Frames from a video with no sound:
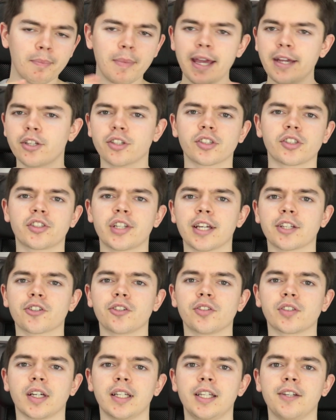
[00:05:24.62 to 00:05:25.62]
the major
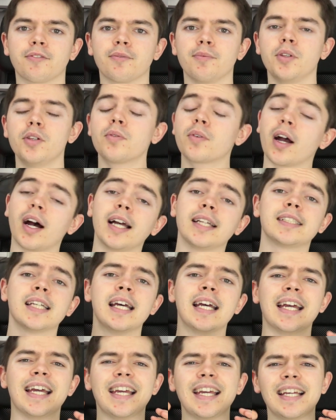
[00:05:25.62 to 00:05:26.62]
suggestions I need from you guys
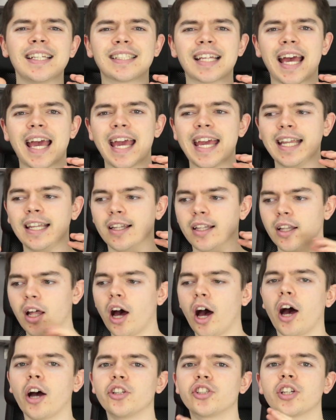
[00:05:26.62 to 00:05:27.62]
is a
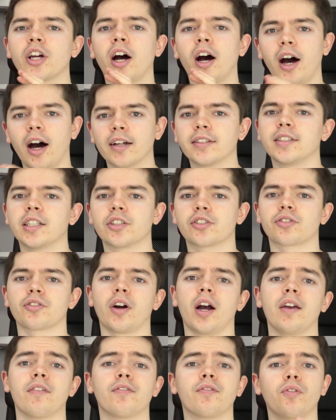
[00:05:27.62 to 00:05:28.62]
large hard disk
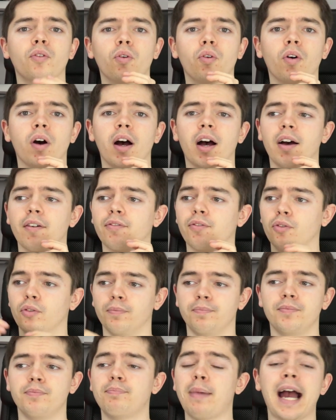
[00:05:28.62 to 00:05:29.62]
drive
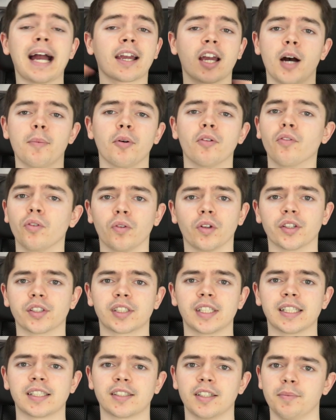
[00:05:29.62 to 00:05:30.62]
for backup of all the
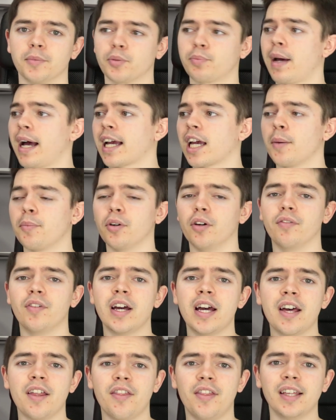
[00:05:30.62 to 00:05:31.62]
systems, backup of
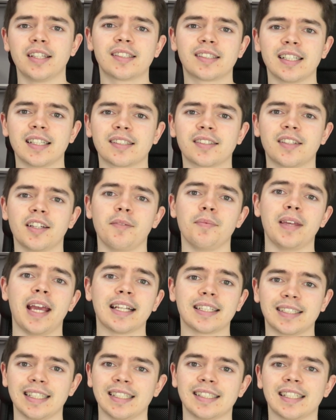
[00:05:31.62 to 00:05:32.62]
this system, the
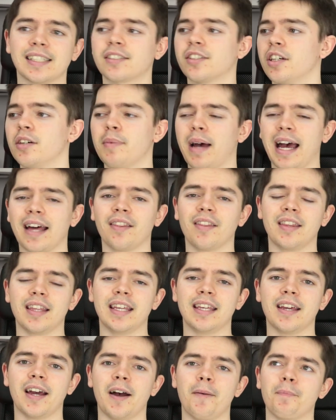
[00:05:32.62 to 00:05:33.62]
editing system, and
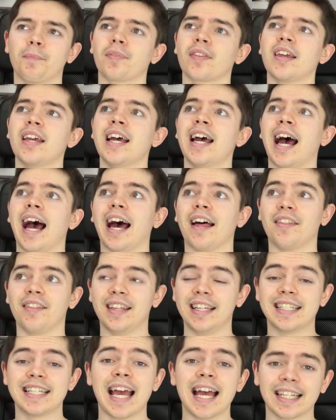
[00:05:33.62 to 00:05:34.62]

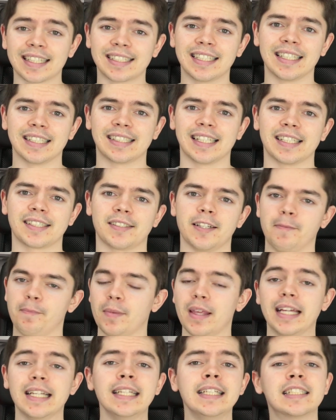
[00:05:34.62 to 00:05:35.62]
the testing
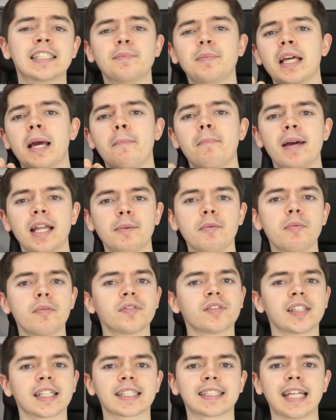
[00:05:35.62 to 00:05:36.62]
system. It needs to be a minimum
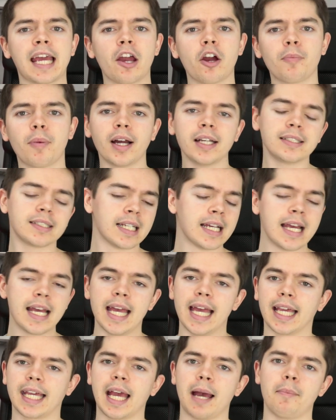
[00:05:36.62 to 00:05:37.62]
of 6 TB.
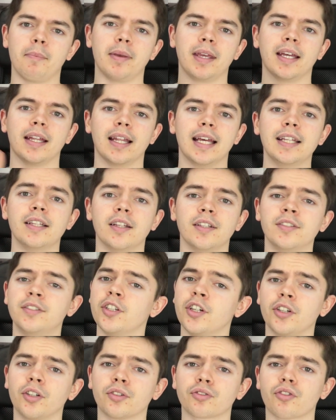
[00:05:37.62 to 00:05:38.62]
It can be an
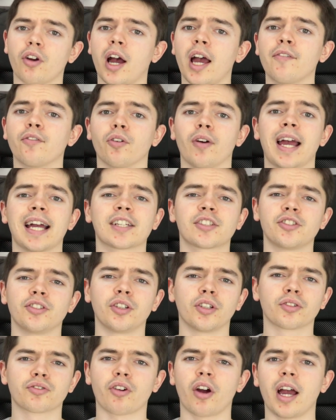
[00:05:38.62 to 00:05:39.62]
internal drive or
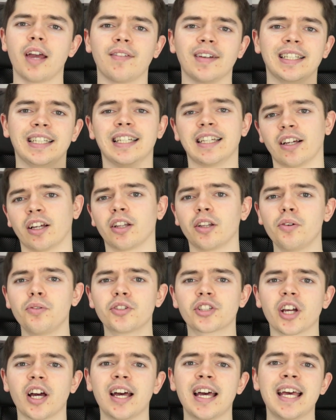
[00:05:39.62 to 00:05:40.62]
external drive in an
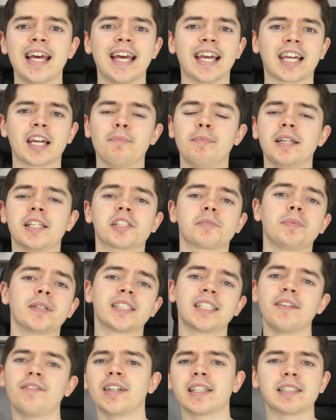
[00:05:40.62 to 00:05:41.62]
enclosure. It can be
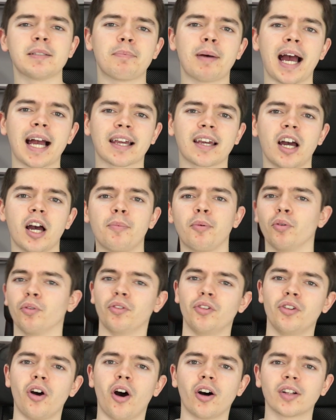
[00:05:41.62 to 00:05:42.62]
specific to backup or
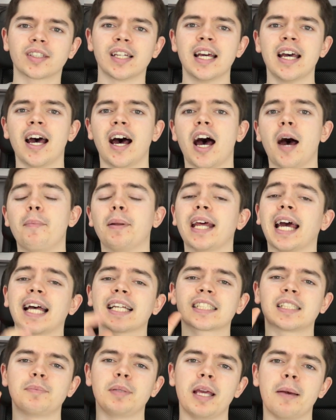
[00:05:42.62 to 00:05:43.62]
not, but it
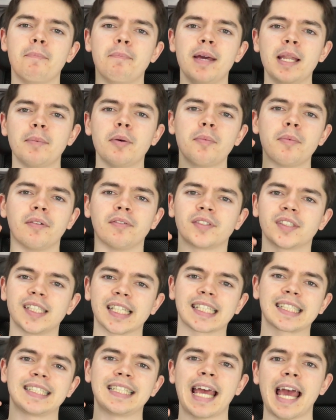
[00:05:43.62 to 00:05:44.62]
has to be a minimum of
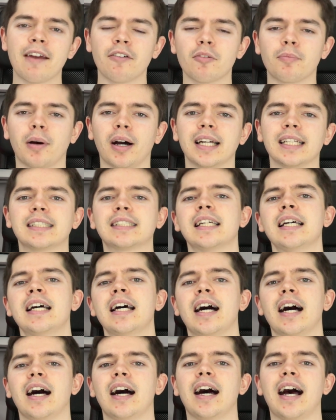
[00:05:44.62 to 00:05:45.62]
6 TB,
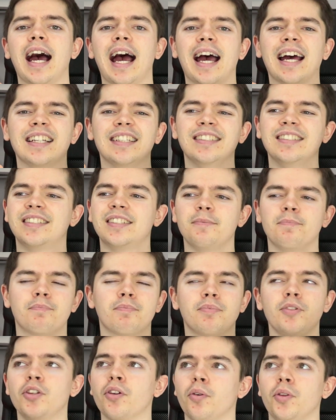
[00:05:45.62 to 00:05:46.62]
and
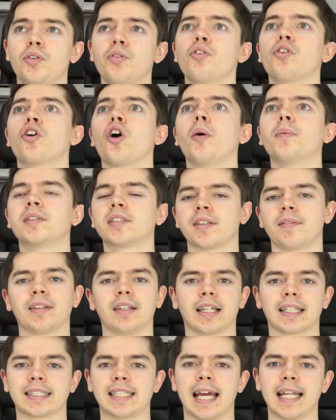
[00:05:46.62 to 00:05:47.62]
you know, you can go up to
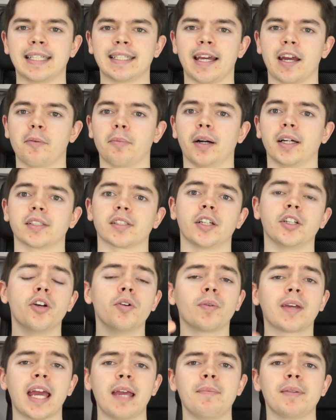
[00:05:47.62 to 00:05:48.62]
something like 10 TB. I
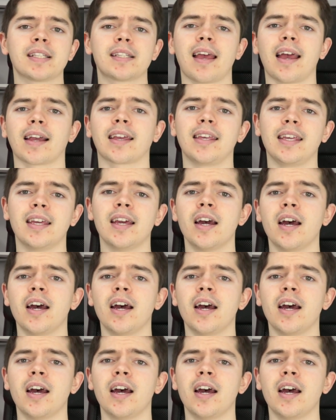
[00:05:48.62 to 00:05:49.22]
know Gaming Tech